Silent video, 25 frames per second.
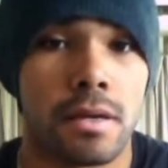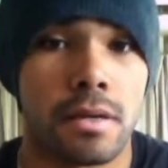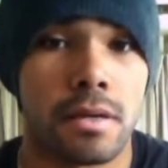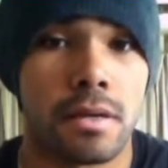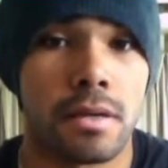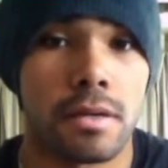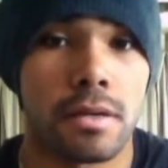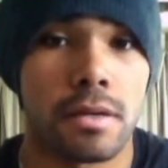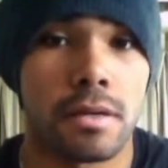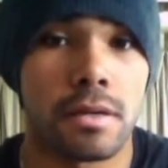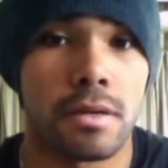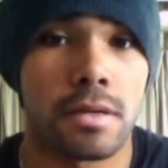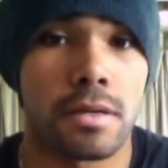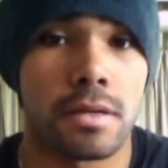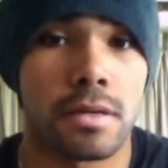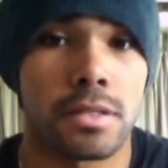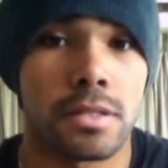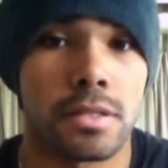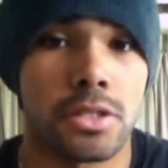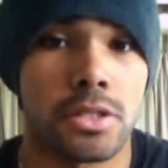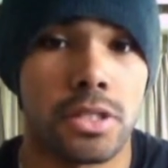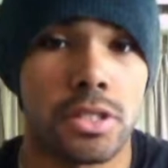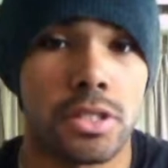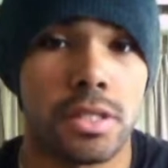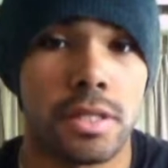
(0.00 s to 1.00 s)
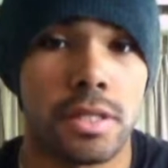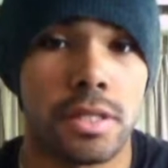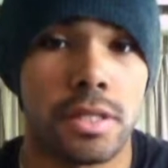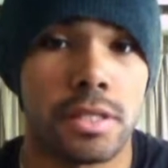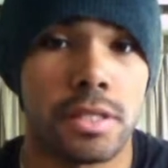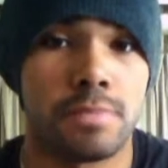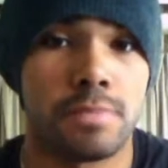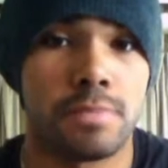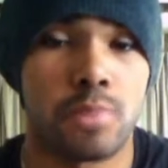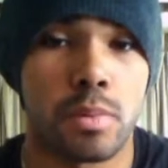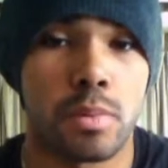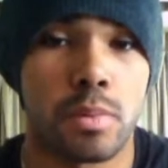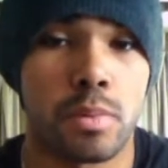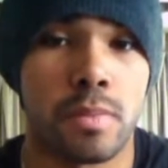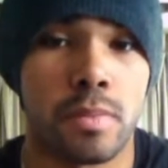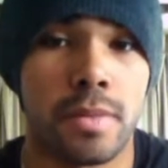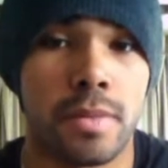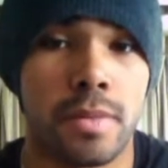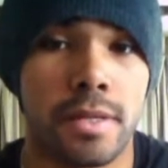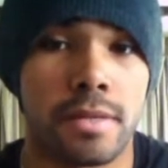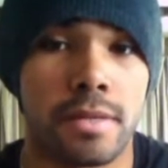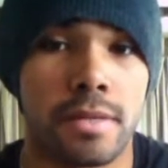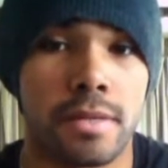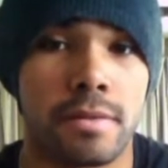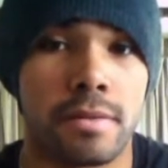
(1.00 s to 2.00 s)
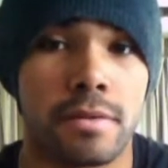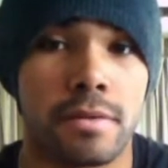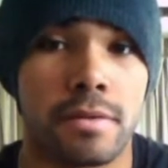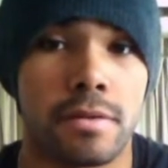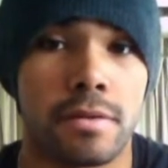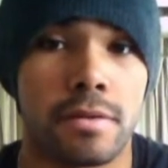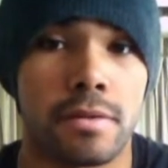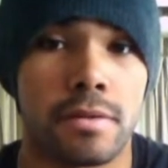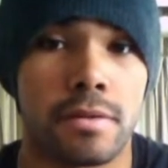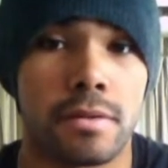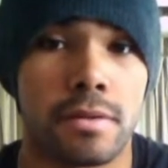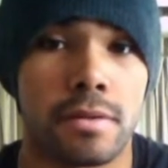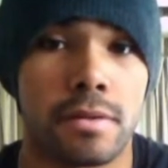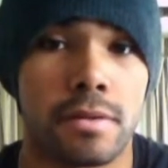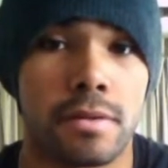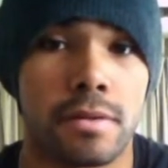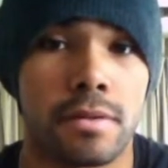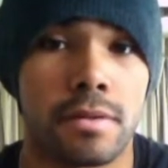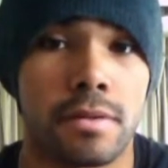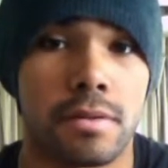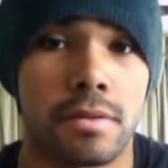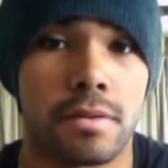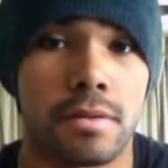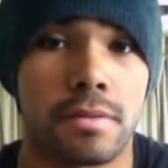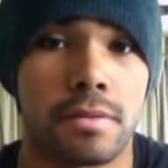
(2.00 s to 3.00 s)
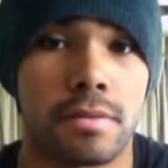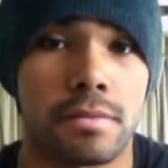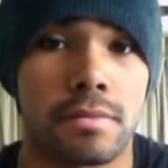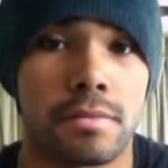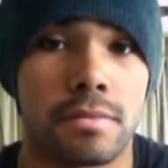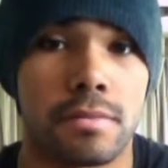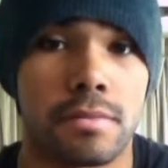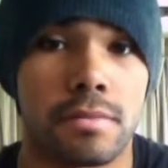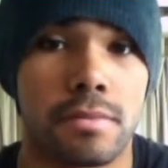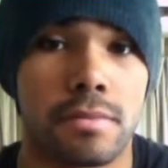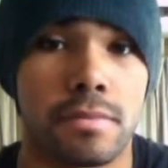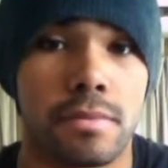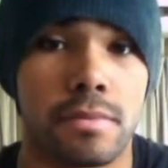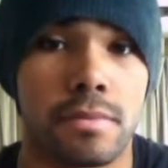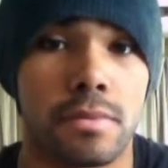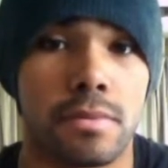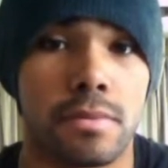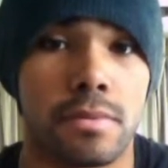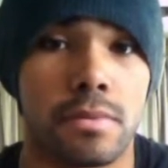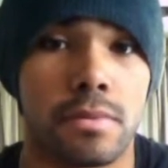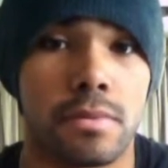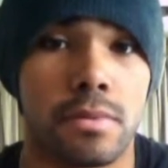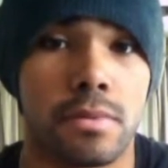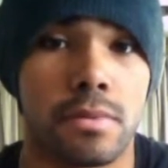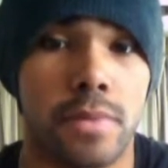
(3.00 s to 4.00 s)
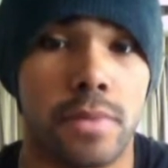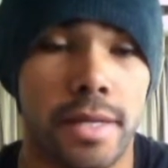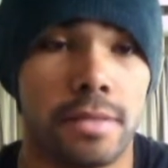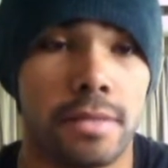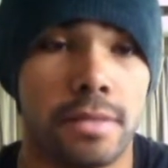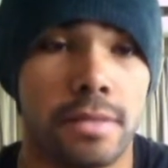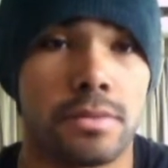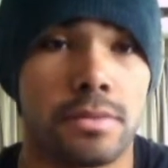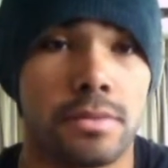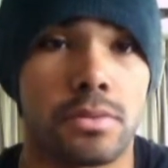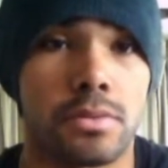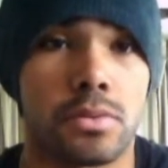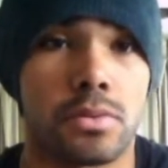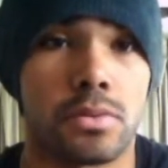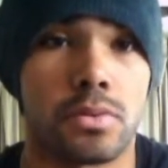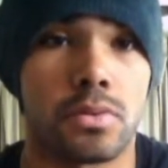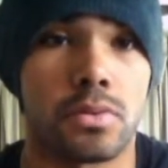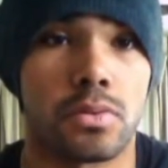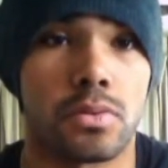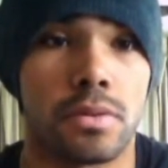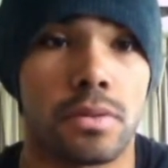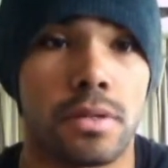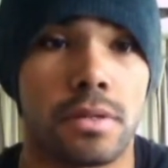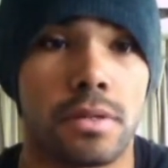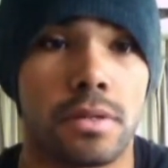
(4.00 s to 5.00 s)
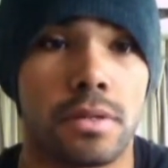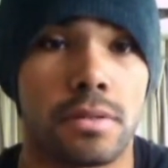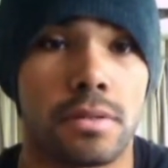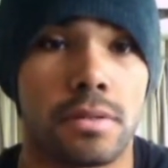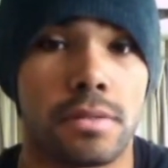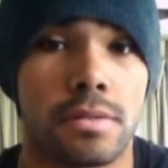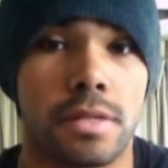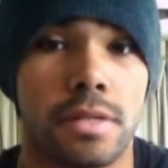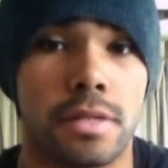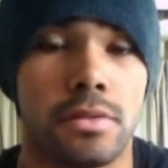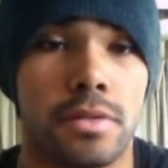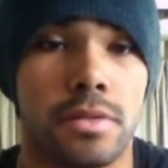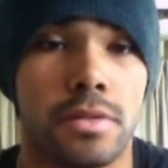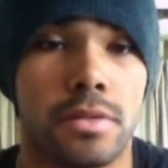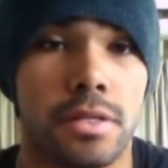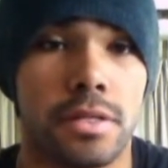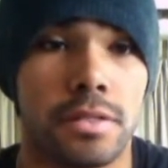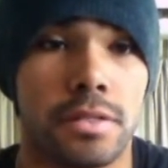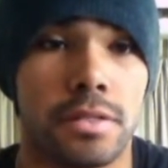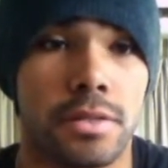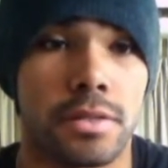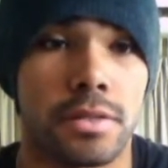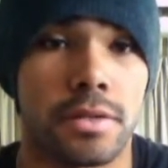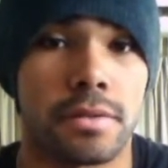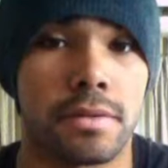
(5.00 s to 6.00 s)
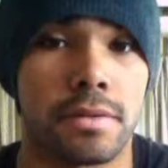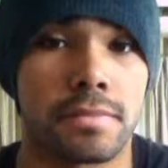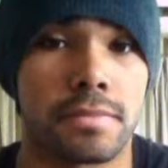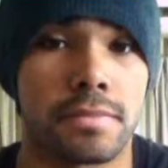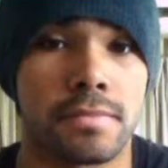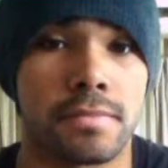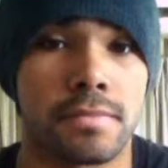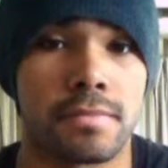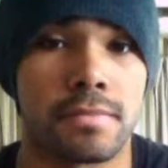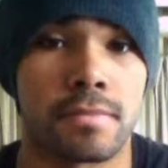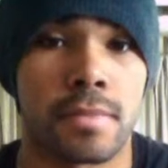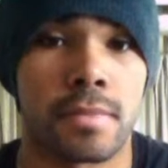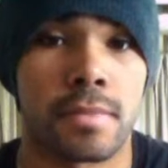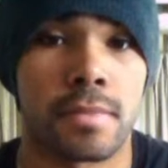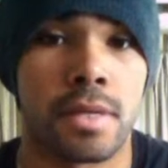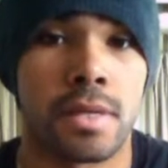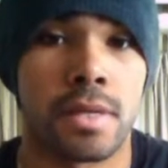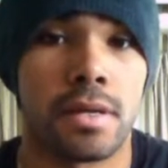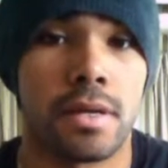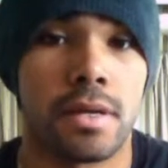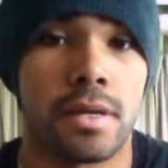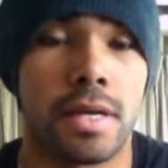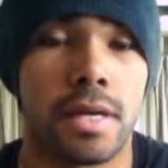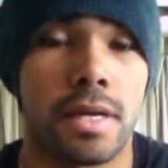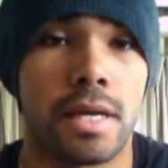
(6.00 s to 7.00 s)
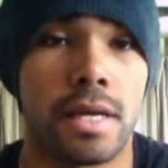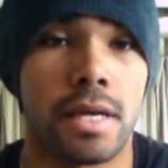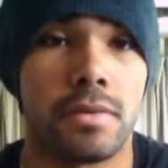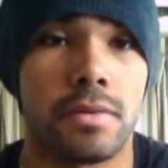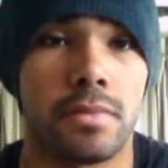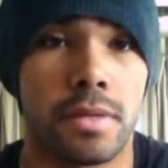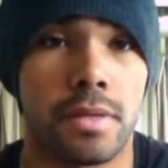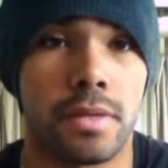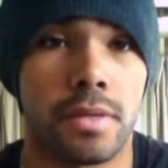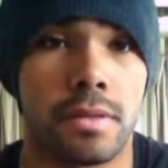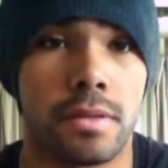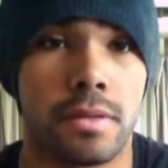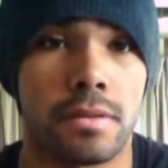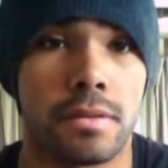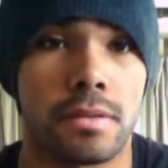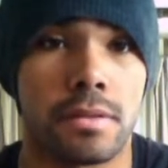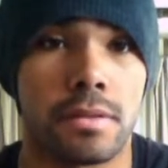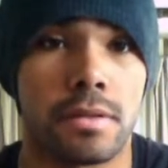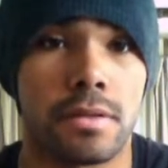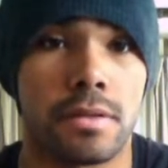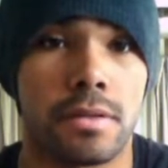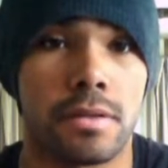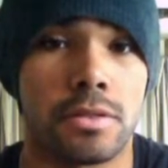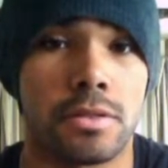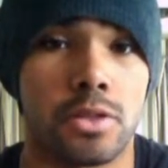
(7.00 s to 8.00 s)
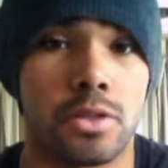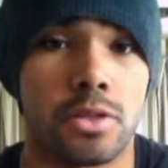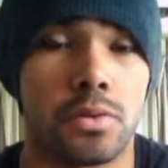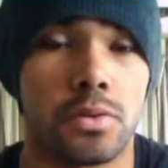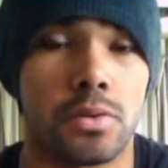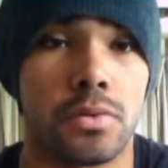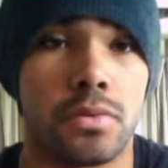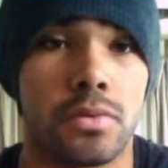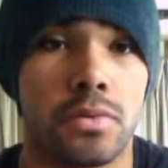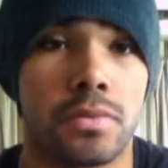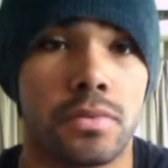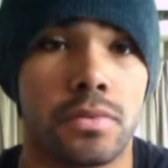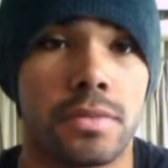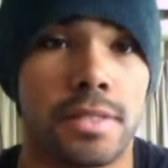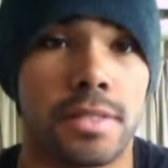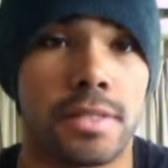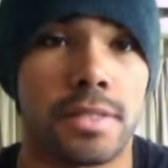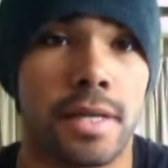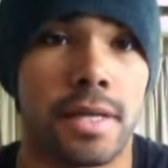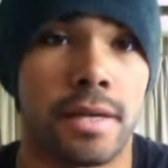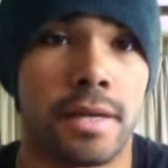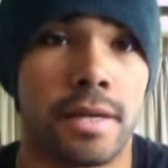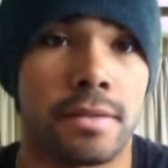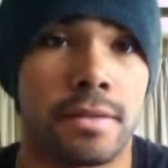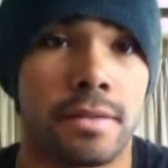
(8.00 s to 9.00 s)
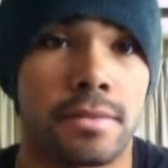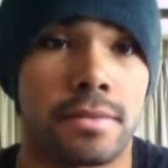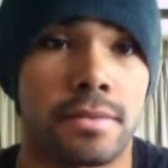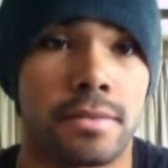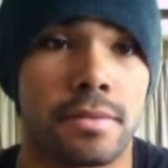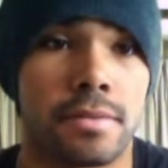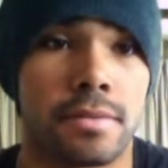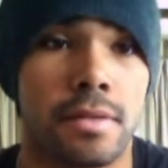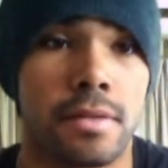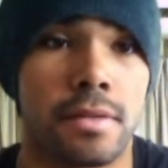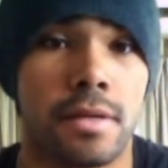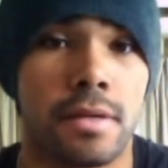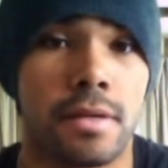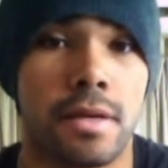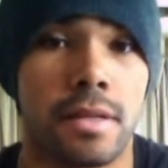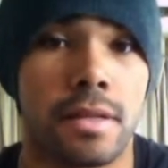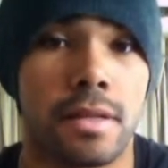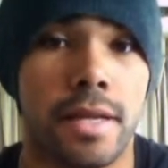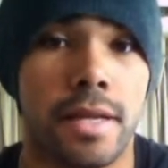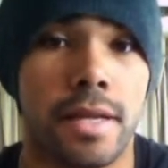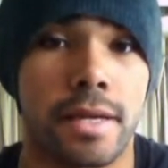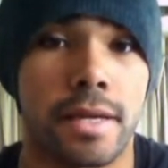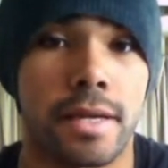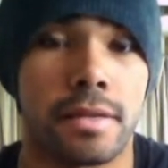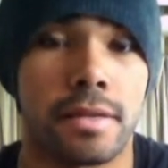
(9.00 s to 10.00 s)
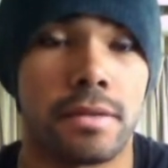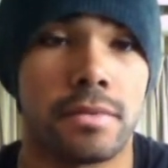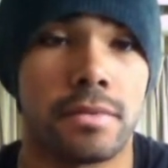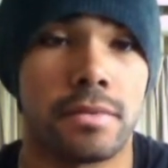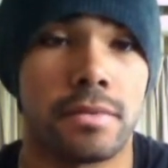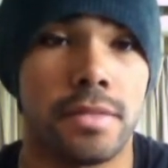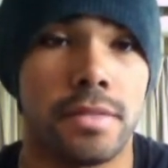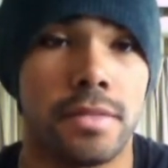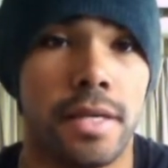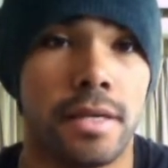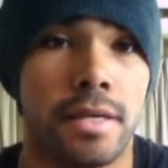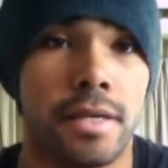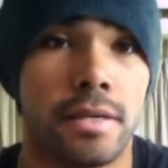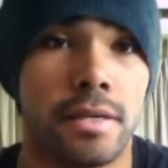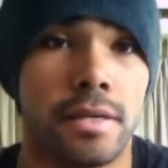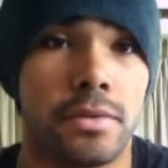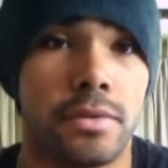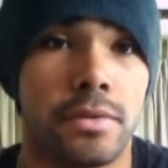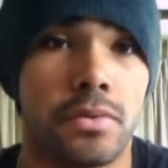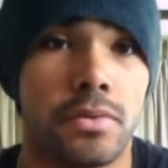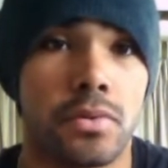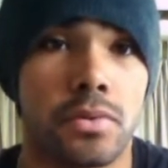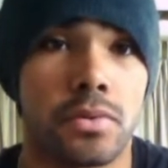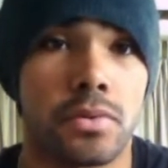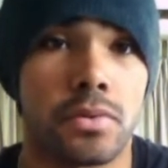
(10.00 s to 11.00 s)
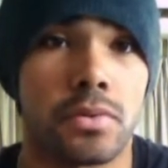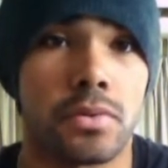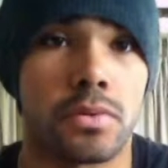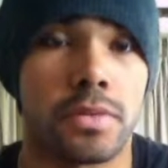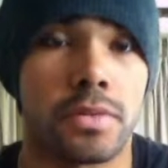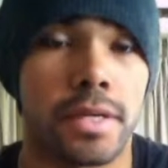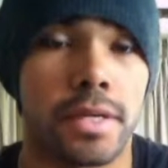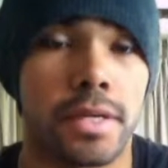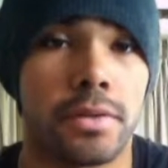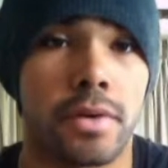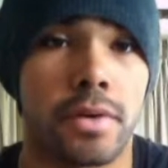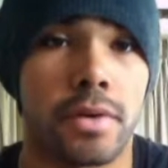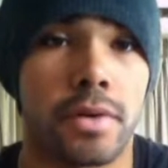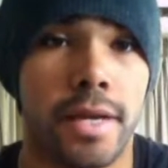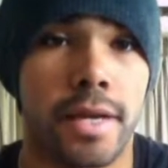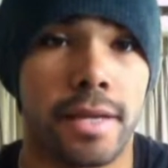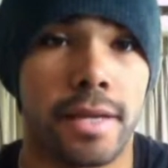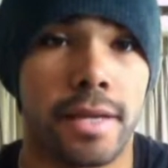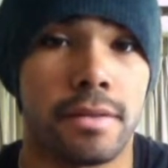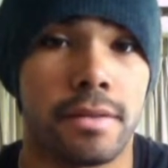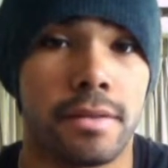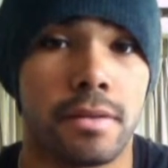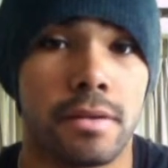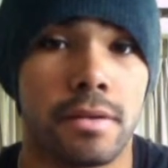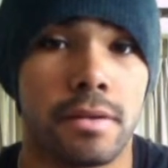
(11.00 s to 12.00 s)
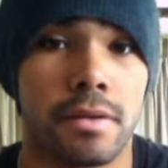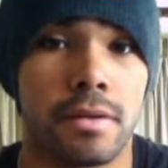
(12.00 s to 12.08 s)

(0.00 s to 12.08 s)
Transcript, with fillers: uh, she is probably uh, ready to fatigue her uh, will uh, show you signs like you know take you take your hand